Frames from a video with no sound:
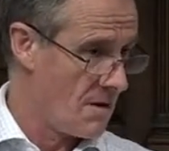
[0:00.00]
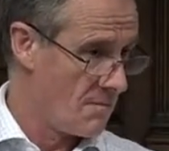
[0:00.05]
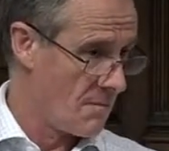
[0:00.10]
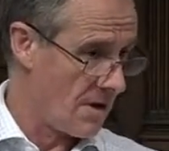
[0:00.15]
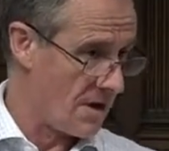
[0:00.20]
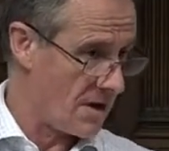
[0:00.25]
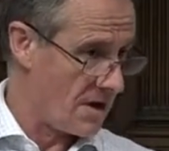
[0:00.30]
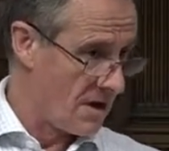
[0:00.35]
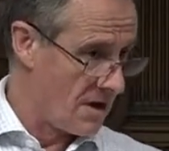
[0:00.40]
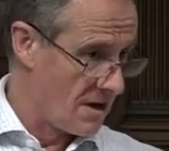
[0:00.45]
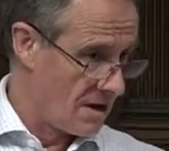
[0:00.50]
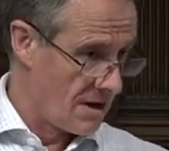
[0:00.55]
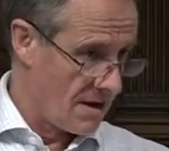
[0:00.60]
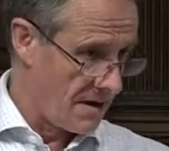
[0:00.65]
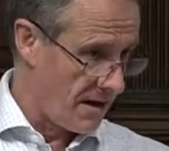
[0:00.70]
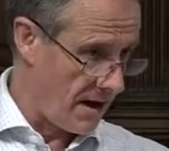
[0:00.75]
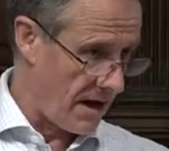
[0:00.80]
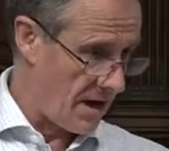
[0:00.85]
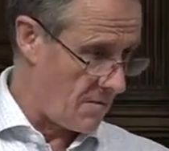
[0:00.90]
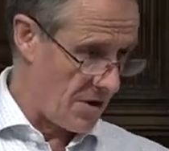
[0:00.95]
But,
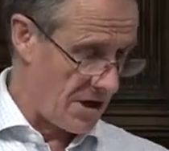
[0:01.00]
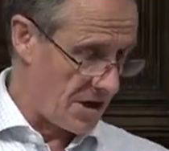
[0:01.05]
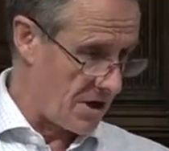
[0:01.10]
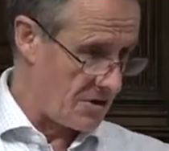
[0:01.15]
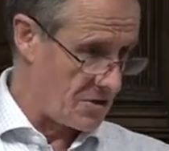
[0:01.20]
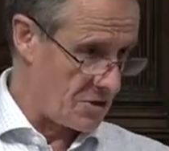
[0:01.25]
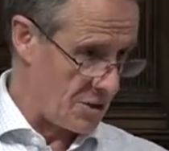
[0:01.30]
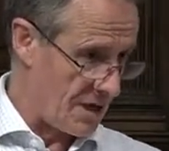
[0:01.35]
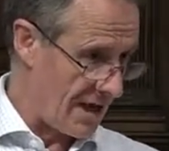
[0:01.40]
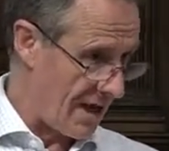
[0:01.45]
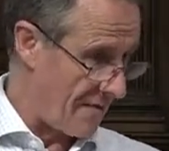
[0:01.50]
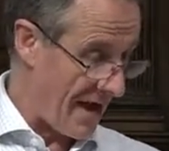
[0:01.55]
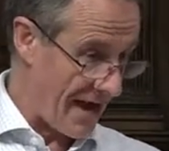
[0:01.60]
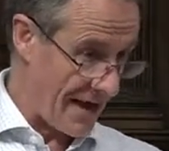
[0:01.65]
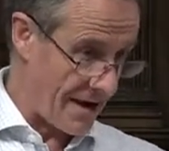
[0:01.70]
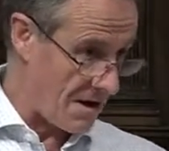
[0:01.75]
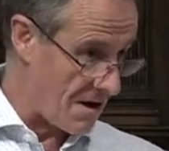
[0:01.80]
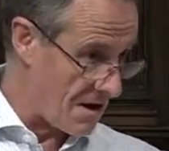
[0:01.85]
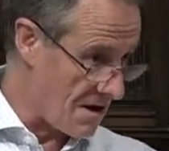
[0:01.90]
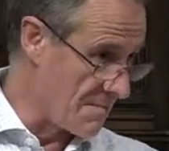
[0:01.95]
and I won't go into it now,
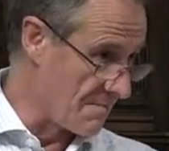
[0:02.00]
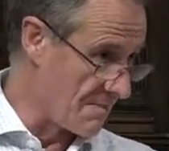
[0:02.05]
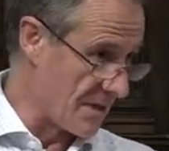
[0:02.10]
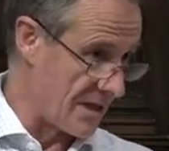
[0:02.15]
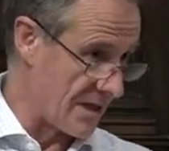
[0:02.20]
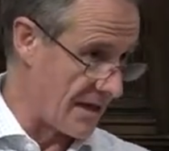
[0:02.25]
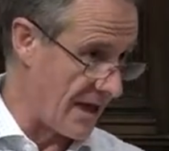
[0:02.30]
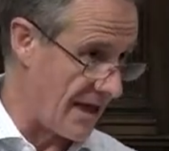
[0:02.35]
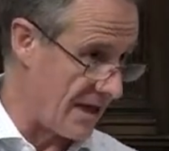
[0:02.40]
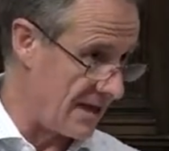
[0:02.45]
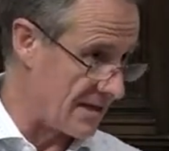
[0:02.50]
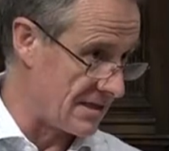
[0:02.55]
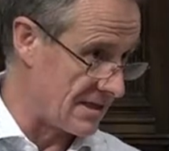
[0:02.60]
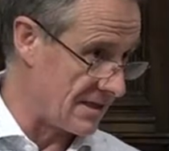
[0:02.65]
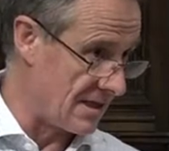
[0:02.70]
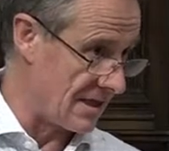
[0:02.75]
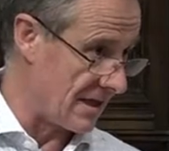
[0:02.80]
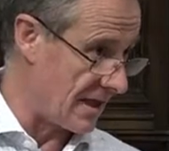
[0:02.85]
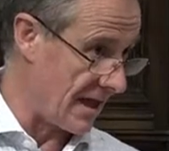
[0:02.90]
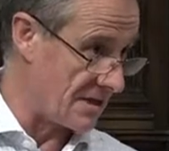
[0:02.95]
that can't be the case
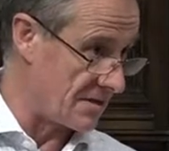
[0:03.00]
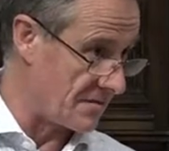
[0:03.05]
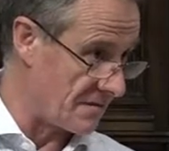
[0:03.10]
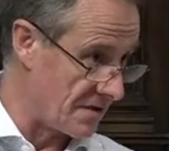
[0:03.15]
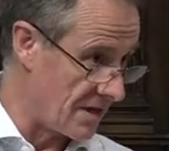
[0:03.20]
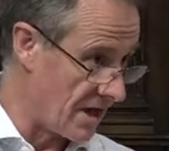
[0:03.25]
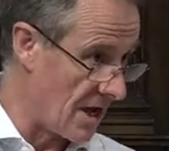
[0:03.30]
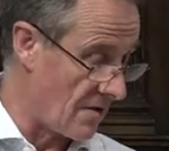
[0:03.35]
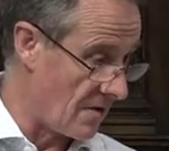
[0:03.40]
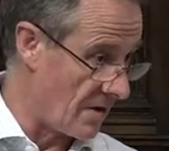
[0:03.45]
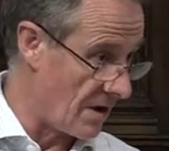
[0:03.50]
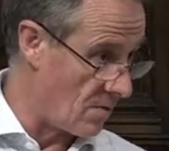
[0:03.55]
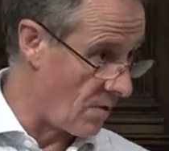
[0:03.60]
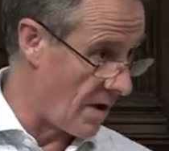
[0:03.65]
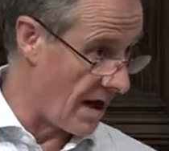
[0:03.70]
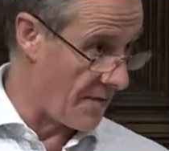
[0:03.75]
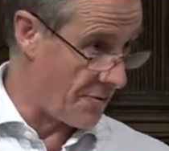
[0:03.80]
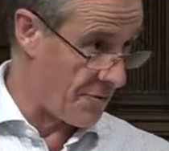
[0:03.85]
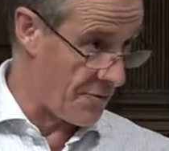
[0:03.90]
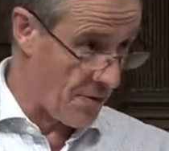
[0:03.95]
in the case of Noah,
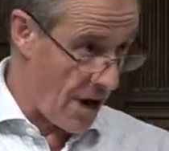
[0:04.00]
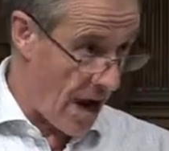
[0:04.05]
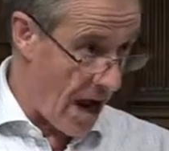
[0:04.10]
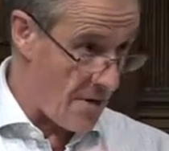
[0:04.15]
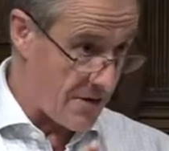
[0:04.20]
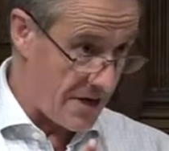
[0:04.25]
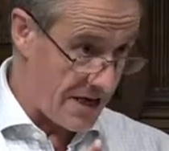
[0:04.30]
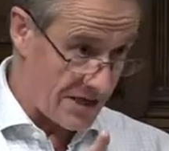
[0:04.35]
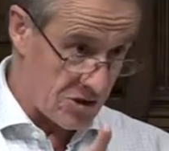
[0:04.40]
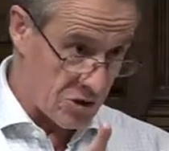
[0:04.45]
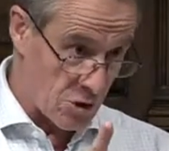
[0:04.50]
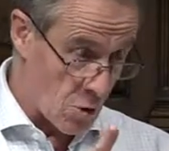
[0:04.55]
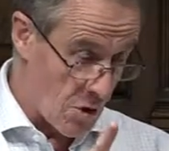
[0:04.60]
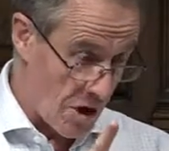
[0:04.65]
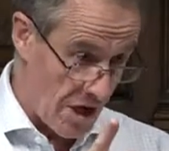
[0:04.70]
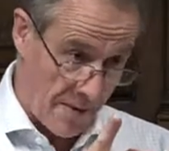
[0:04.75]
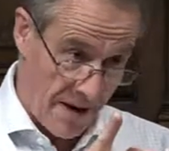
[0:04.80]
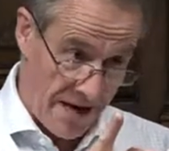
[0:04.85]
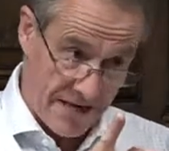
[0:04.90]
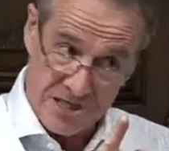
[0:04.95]
where throughout he's
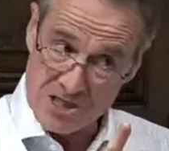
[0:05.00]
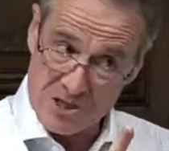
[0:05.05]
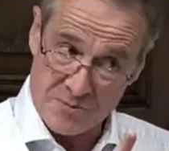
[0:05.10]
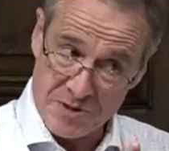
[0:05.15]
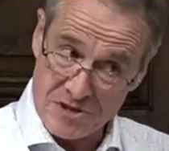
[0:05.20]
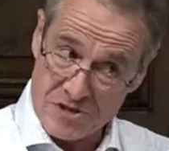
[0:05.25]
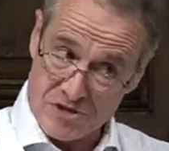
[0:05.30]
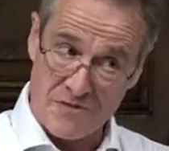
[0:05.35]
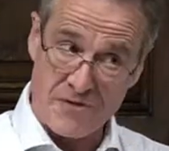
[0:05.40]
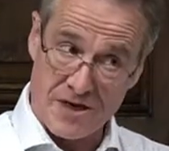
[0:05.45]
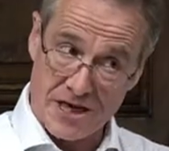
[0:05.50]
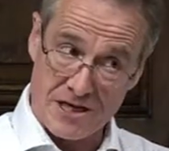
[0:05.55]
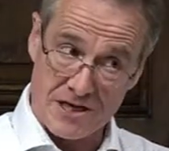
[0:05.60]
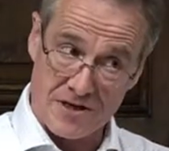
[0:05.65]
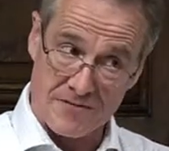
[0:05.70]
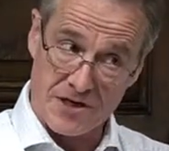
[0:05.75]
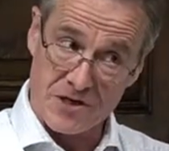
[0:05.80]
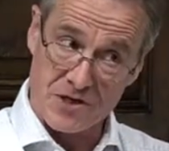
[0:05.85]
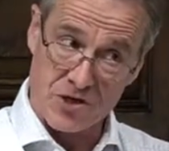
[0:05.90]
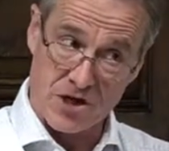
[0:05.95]
talking about a specific
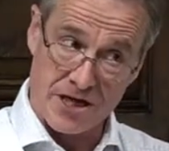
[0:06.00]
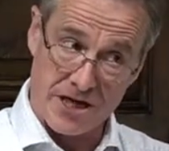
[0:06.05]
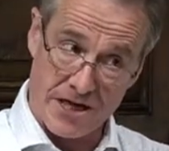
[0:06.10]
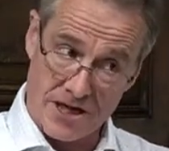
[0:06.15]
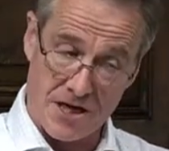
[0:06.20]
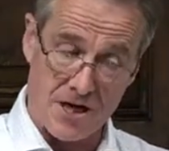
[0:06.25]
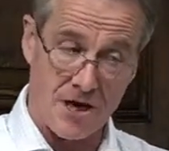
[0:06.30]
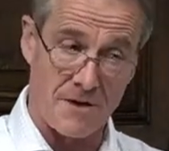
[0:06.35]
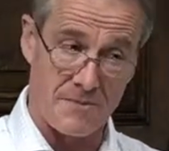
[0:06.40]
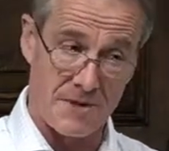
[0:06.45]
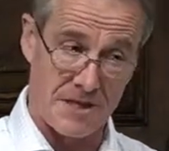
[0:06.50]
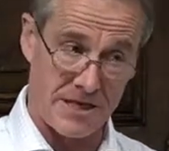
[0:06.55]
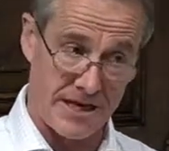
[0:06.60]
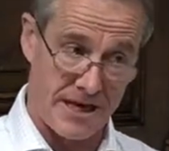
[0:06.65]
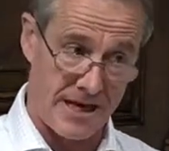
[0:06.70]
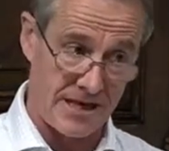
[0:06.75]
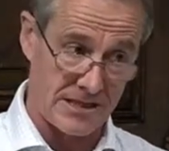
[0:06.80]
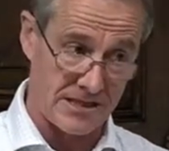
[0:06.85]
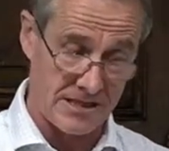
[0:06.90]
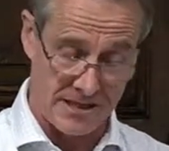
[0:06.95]
individual, and it can't be the
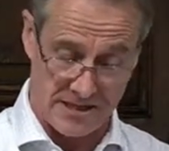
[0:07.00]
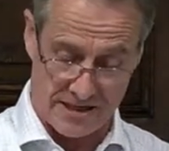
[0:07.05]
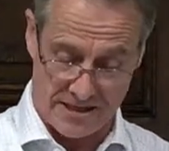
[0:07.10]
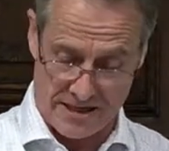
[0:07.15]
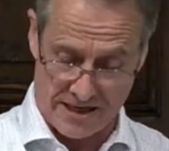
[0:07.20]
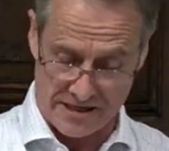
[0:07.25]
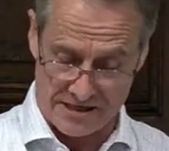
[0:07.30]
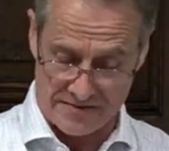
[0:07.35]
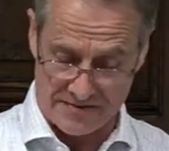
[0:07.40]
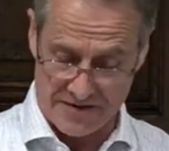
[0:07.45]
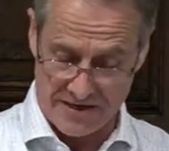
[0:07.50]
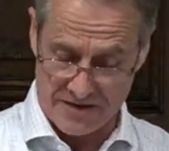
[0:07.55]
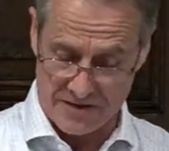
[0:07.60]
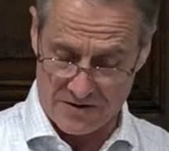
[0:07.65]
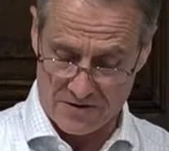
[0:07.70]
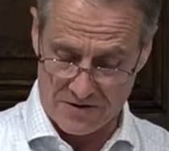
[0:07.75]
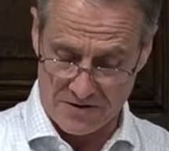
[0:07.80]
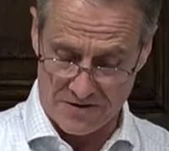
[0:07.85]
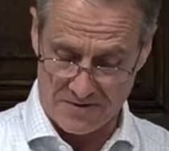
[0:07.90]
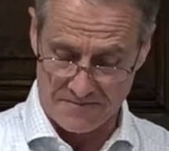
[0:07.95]
case in the case of
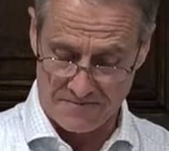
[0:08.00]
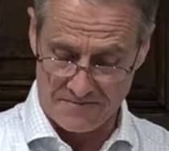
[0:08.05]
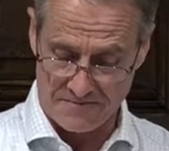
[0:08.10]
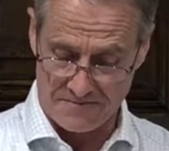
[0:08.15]
Enoch.